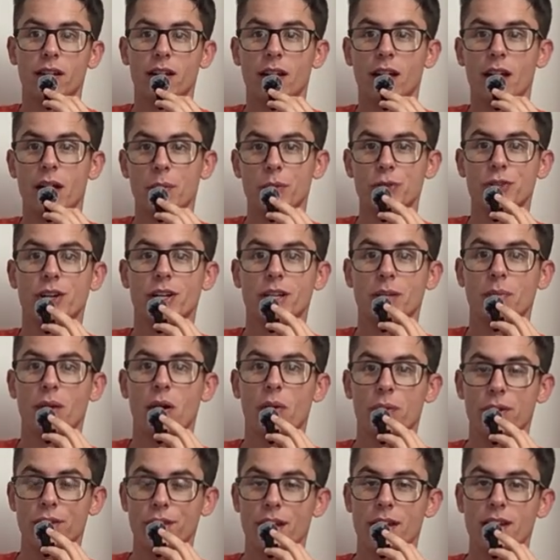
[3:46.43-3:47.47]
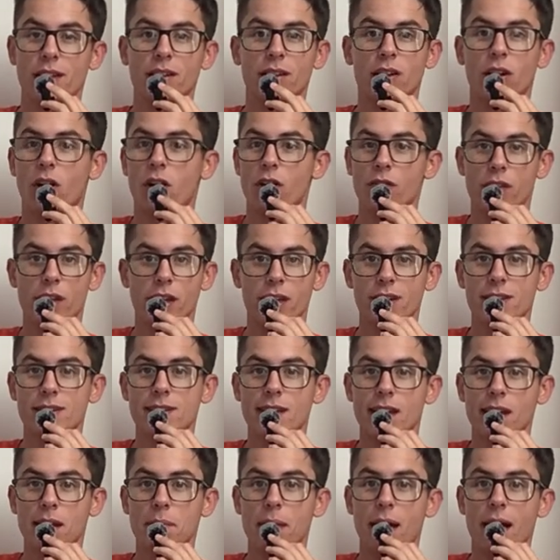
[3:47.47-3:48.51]
I talked about with Aiden on the
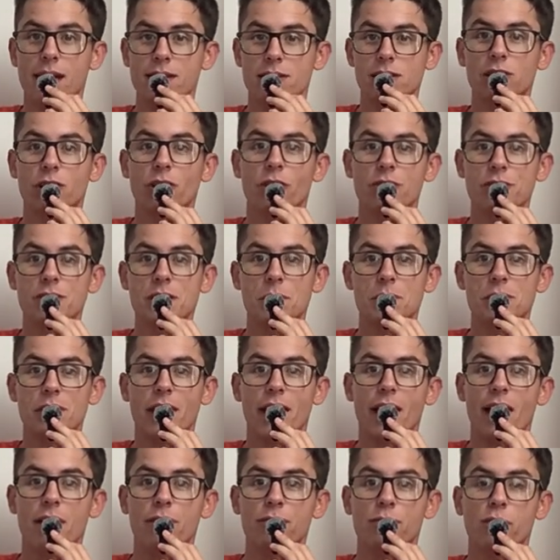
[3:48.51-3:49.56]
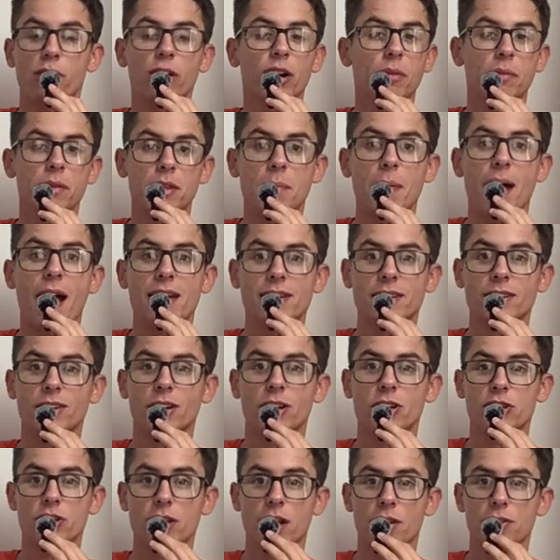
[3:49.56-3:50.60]
insane passing yards numbers I have for him and the passing
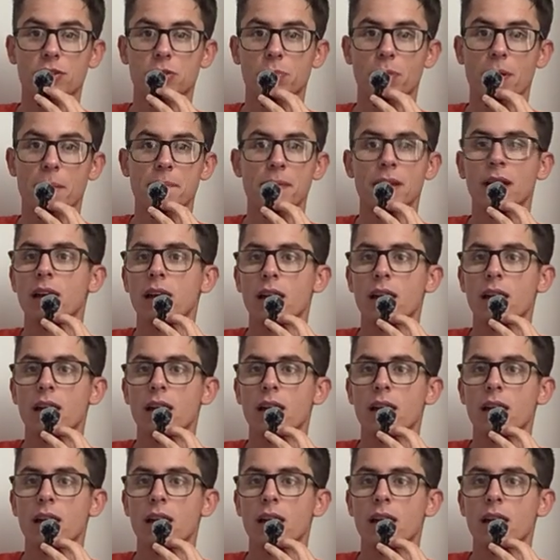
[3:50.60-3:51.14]
touchdowns, but